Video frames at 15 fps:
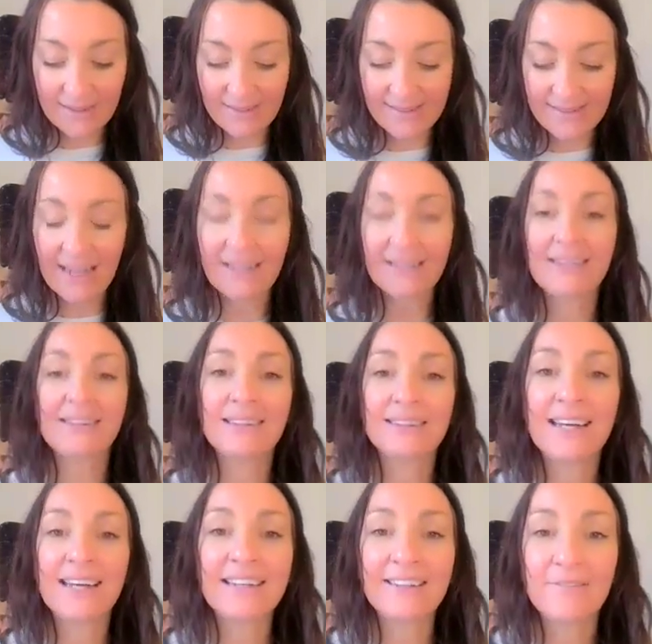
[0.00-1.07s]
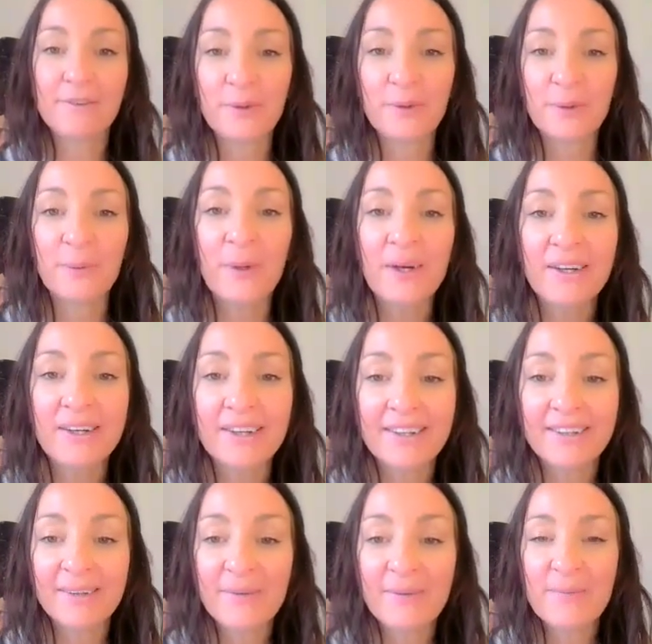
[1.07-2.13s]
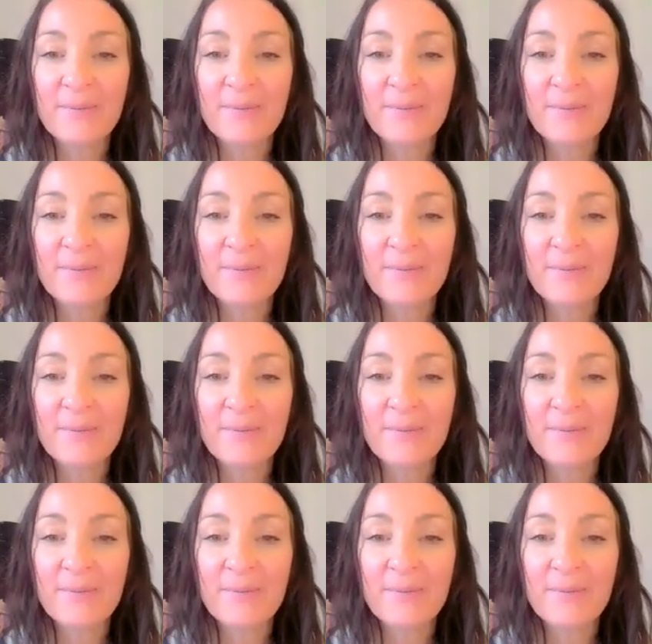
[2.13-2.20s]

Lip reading: to stand in the light of who you are?